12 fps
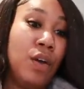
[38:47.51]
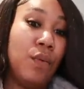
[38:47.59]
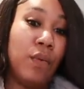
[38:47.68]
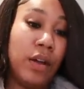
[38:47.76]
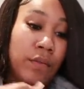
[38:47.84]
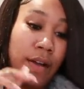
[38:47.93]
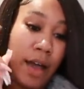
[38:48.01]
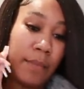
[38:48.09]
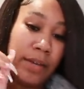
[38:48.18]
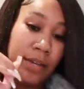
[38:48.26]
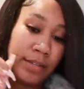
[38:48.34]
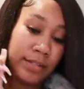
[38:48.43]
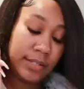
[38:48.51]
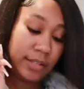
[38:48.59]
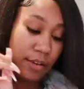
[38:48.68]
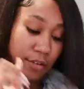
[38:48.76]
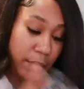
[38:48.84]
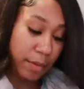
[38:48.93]
Runner Robbins to
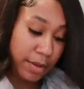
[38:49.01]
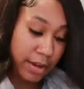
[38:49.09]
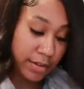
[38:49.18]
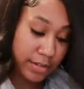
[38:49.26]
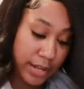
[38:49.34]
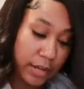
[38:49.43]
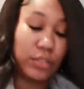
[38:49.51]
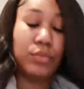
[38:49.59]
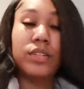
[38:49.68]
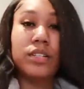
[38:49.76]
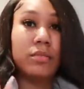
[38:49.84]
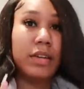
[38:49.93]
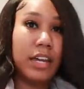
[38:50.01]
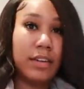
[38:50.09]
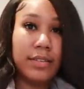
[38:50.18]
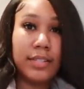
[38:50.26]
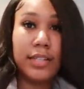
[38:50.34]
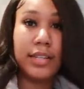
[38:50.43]
go to my parents' house, run some
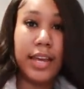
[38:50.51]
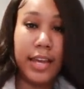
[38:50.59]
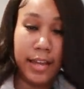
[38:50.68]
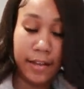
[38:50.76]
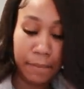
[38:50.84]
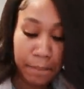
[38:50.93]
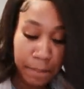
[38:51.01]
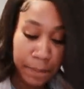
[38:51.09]
errands today.